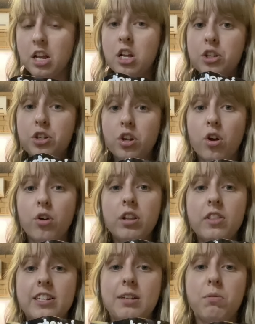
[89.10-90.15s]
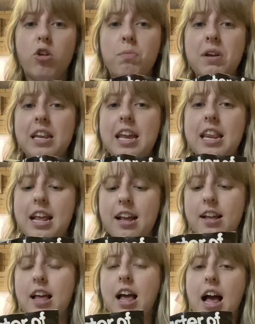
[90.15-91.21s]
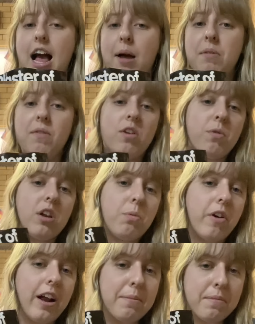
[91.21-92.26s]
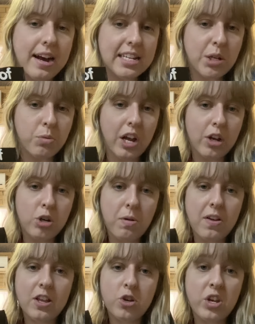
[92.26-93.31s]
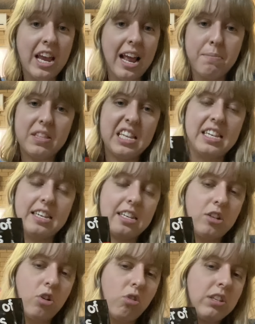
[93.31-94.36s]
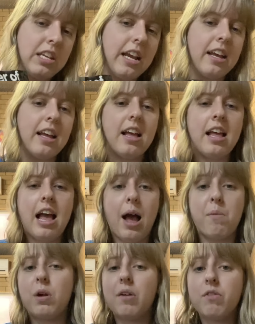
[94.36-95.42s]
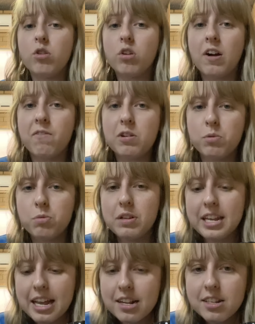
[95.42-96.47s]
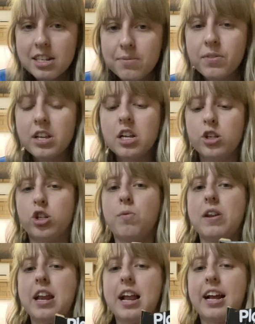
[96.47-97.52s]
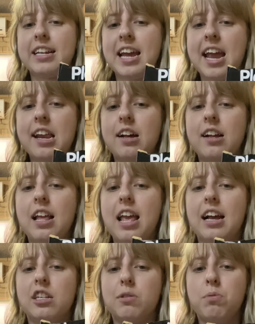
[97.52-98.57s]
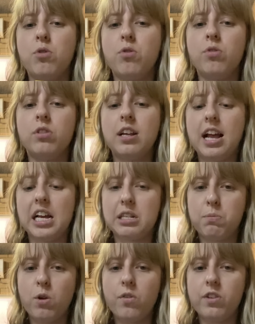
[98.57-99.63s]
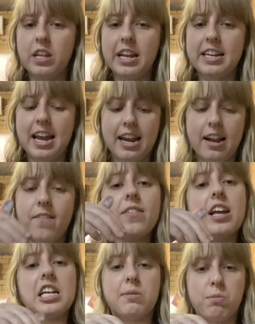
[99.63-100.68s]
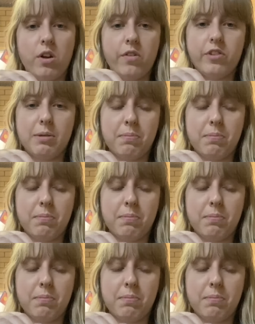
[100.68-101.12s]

So this is what you'll be needing. If you want to wear a mask while you're doing this, you can, but this isn't toxic. Whatever you're comfortable with, kids. So we need our container, our spoons, a spoon for the container, a spoon for the